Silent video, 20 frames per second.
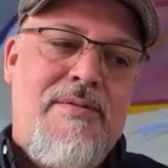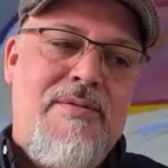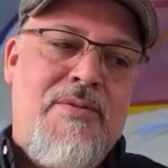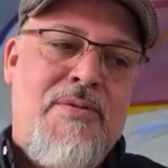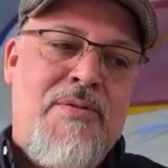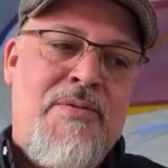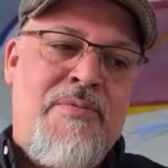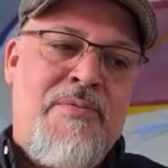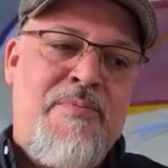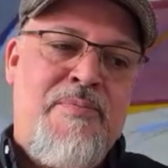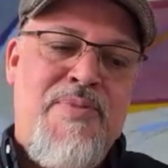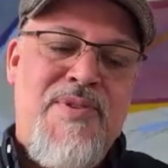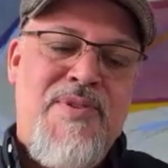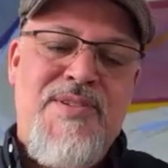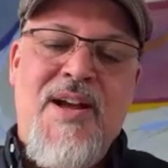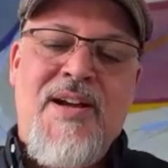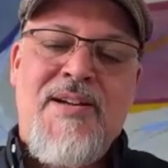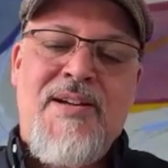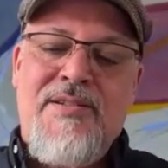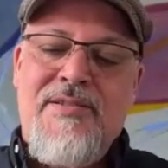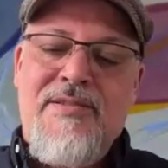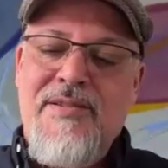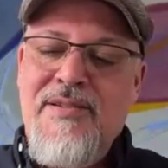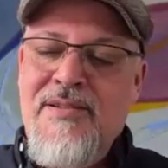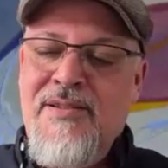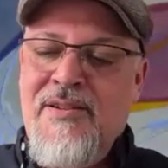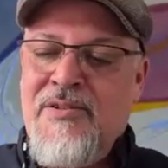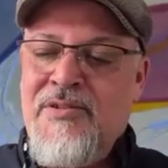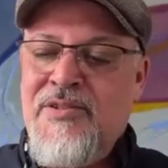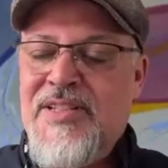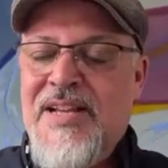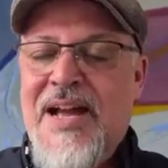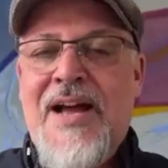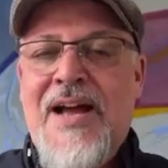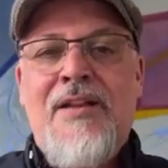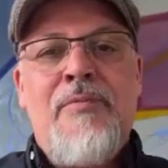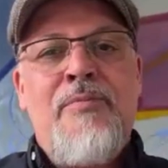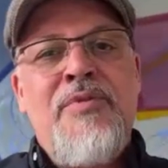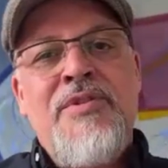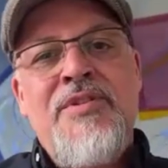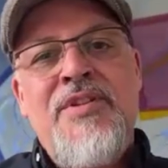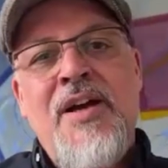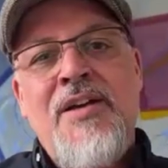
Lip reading: sort of production, style and